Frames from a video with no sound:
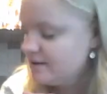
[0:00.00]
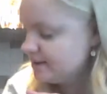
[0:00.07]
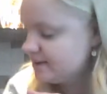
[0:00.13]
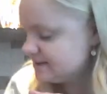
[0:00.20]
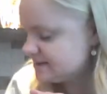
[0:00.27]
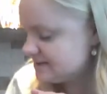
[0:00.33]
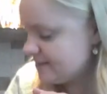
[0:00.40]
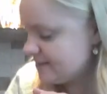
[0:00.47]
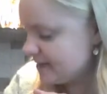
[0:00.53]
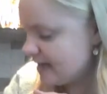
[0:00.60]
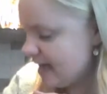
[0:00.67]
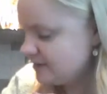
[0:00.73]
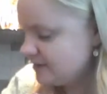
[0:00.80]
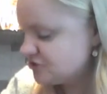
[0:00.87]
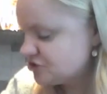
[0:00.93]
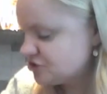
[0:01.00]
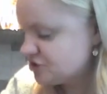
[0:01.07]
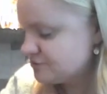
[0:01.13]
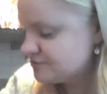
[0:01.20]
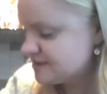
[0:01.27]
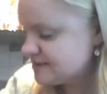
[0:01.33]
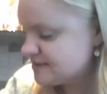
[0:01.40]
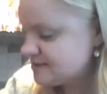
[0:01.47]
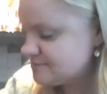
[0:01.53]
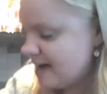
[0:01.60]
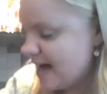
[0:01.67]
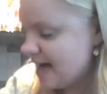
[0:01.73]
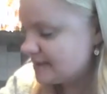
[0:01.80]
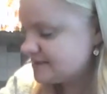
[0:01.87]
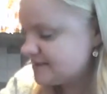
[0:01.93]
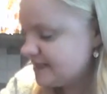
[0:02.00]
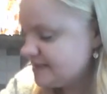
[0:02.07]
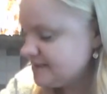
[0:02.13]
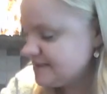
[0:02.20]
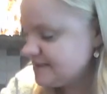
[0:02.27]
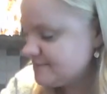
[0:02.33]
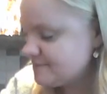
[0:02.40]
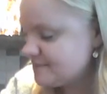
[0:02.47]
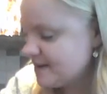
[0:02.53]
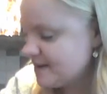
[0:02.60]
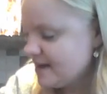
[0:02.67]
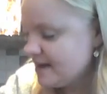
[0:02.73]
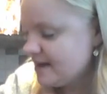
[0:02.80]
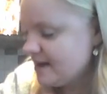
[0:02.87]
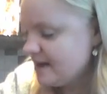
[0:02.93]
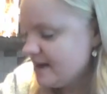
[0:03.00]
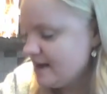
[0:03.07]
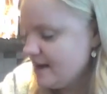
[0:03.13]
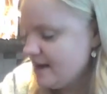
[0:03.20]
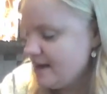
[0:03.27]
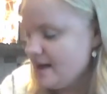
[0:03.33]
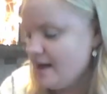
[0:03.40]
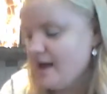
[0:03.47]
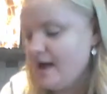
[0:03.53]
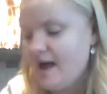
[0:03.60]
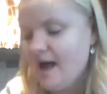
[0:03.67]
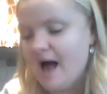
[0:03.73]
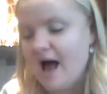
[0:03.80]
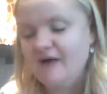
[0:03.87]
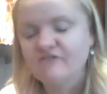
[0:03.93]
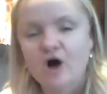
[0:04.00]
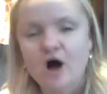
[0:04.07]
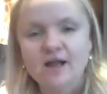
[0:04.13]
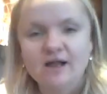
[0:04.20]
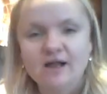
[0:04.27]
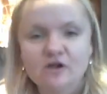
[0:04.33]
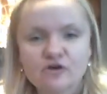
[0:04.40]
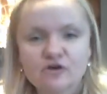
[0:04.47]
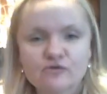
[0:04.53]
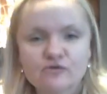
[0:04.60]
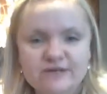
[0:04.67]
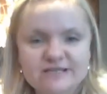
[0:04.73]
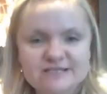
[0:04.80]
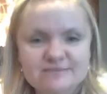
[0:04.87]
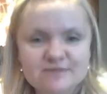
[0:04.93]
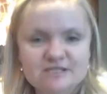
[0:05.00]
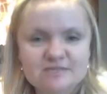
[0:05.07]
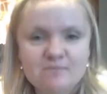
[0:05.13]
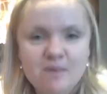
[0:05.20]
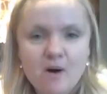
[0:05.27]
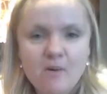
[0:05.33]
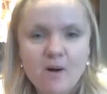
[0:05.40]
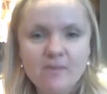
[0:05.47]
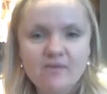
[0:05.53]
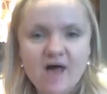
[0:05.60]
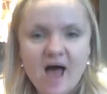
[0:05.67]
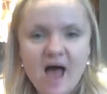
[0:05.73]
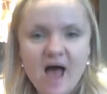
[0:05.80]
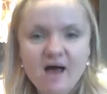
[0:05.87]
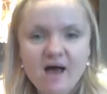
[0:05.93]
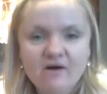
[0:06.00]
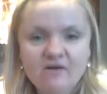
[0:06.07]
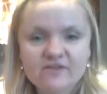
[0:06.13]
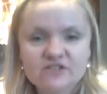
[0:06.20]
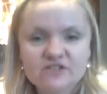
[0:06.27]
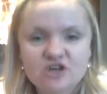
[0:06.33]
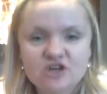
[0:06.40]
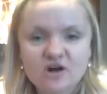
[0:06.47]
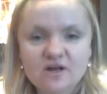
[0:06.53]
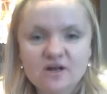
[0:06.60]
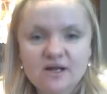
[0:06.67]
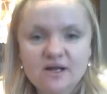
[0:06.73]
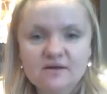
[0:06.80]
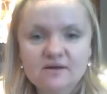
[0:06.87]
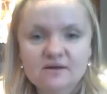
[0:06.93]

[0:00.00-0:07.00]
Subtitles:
Same again, just using Smarties. I've got a little Christmas bow on there on the chocolate.